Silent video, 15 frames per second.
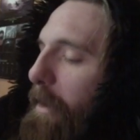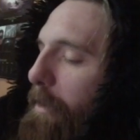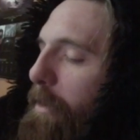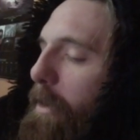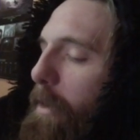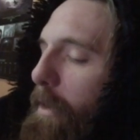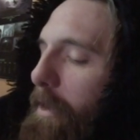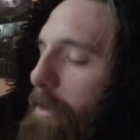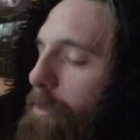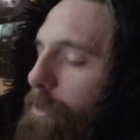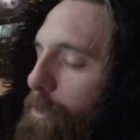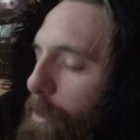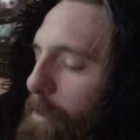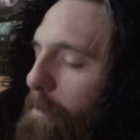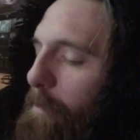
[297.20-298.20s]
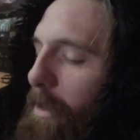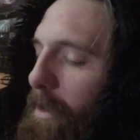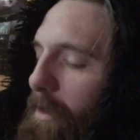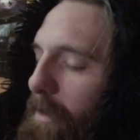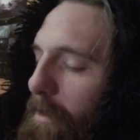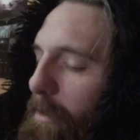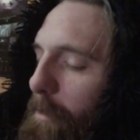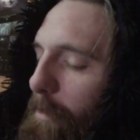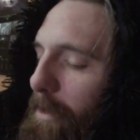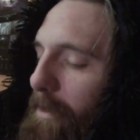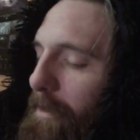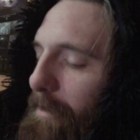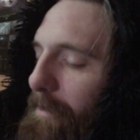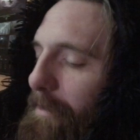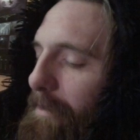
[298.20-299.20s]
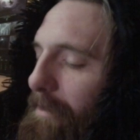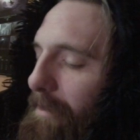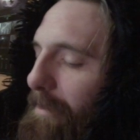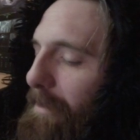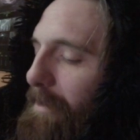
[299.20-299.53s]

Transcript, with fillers: I don't know, and it shouldn't be either because,